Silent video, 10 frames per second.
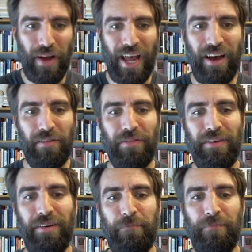have
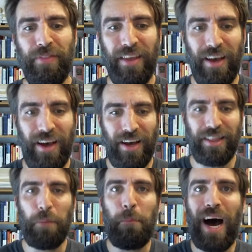uh,
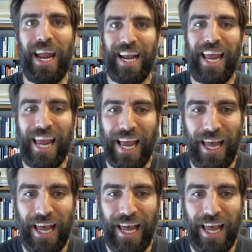the mining